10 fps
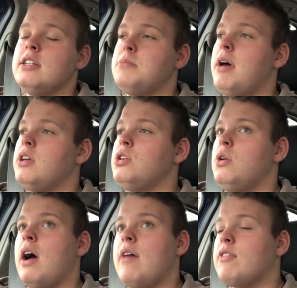to make sure
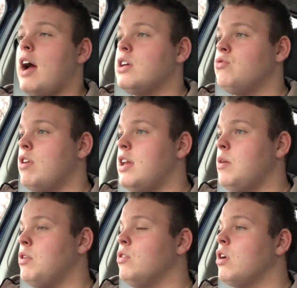you have cash
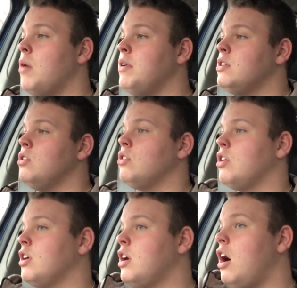ready when you're going to
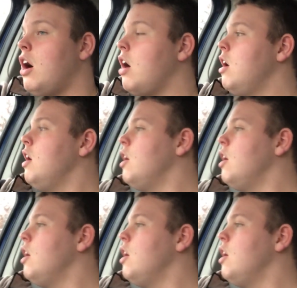look at the car.